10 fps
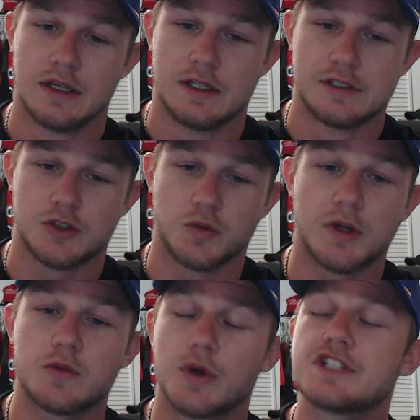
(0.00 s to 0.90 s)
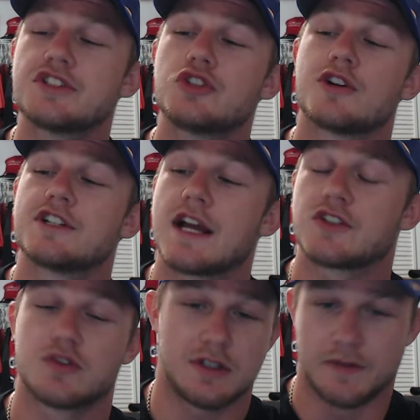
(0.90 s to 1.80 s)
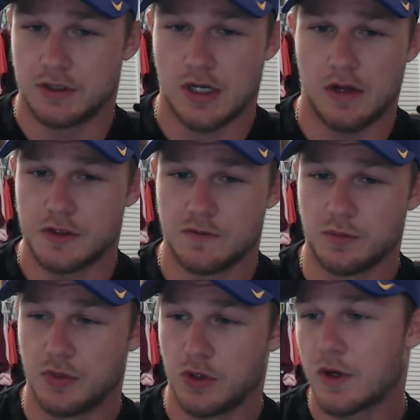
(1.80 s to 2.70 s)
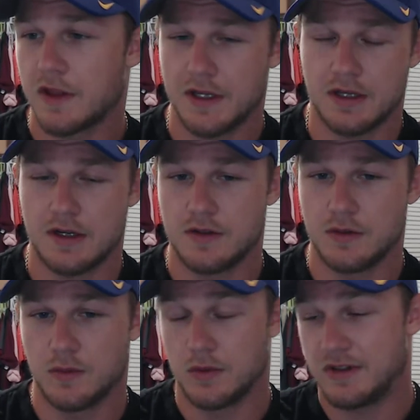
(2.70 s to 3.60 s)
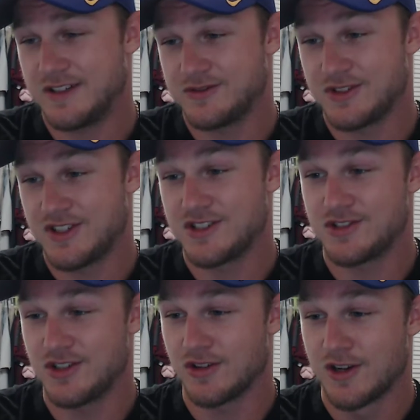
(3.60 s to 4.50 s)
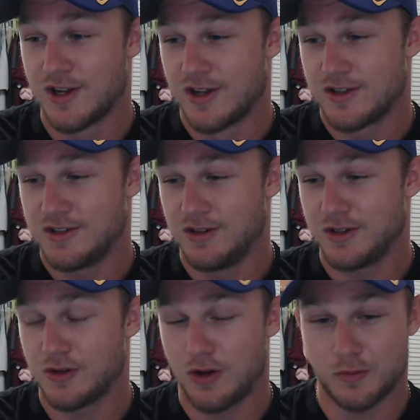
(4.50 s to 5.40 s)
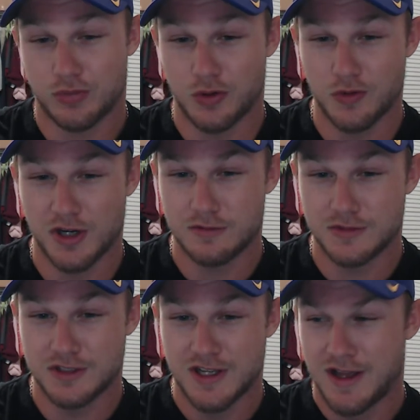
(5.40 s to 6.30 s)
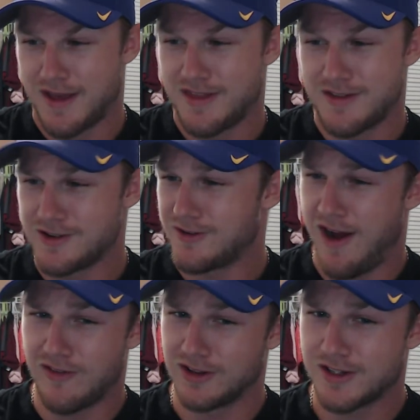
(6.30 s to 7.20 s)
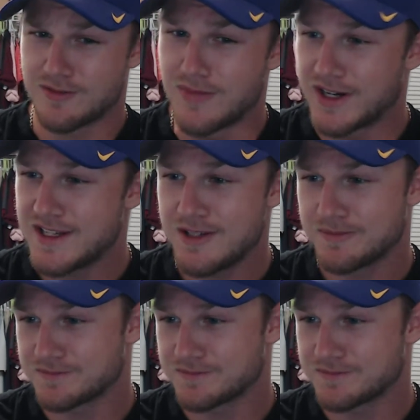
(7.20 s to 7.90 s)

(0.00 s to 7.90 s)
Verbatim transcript: So what what is the trajectory for college football? What are they going to do? Well, after this year, you look at all the programs. They don't have a lot of money.